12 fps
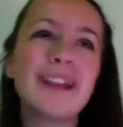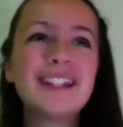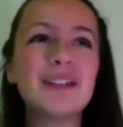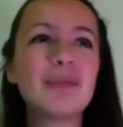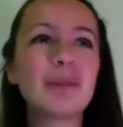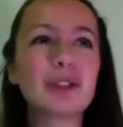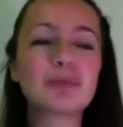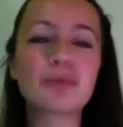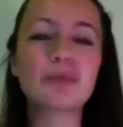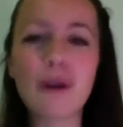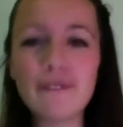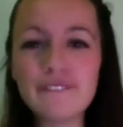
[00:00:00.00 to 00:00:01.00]
him much more
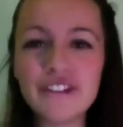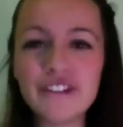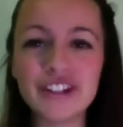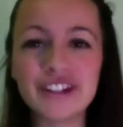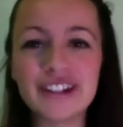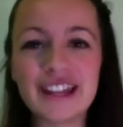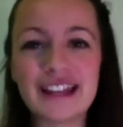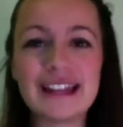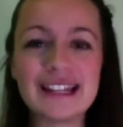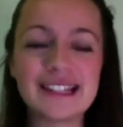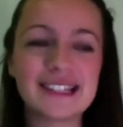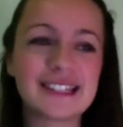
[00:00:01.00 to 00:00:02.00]
confident and
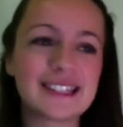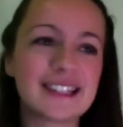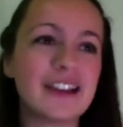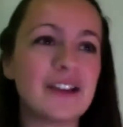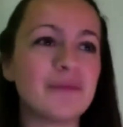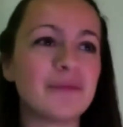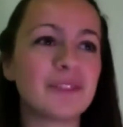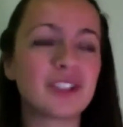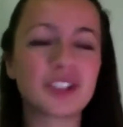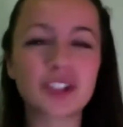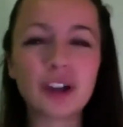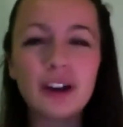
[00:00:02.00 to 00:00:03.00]
less
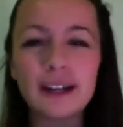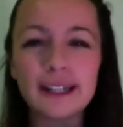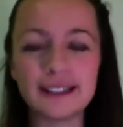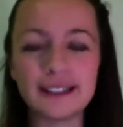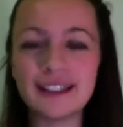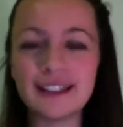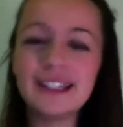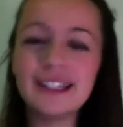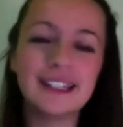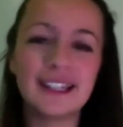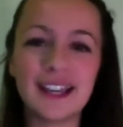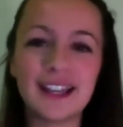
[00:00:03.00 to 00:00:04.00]
shy,
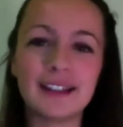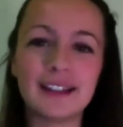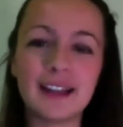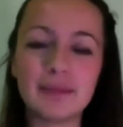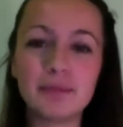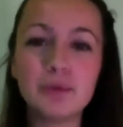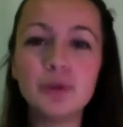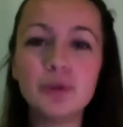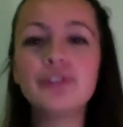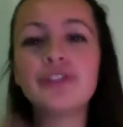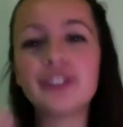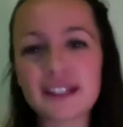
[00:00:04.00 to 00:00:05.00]
and had
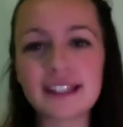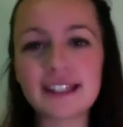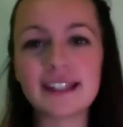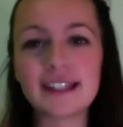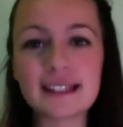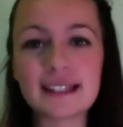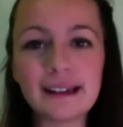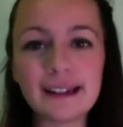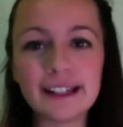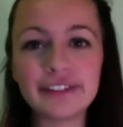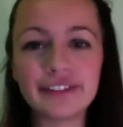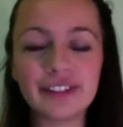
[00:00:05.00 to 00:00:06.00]
moved things in his
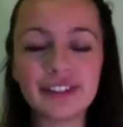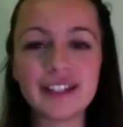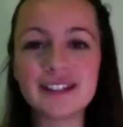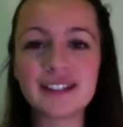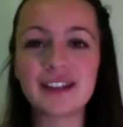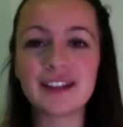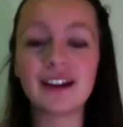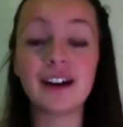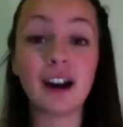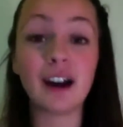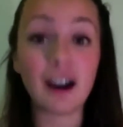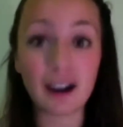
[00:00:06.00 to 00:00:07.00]
life. And
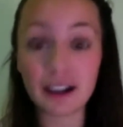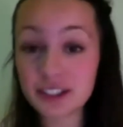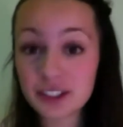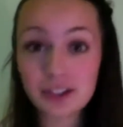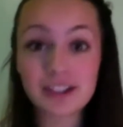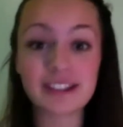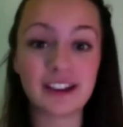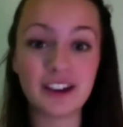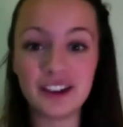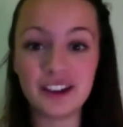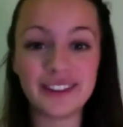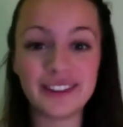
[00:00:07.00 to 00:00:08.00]
as soon as I
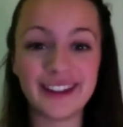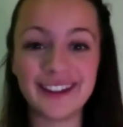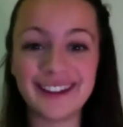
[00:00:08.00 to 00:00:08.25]
heard that,